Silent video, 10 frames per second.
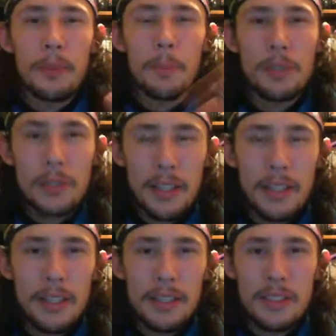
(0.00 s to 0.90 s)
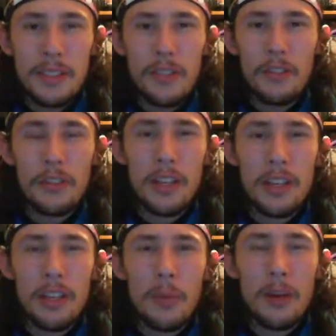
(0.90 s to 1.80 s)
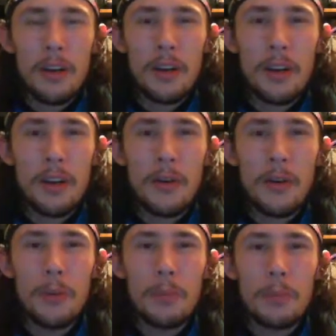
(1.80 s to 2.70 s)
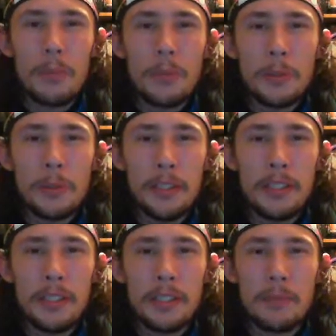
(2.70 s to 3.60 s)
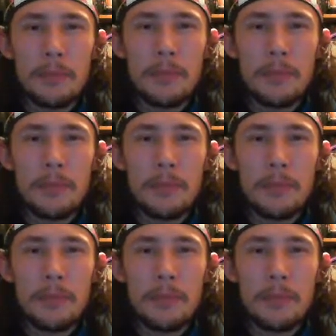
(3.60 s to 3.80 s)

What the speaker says: please, if there's anything you want to know, please just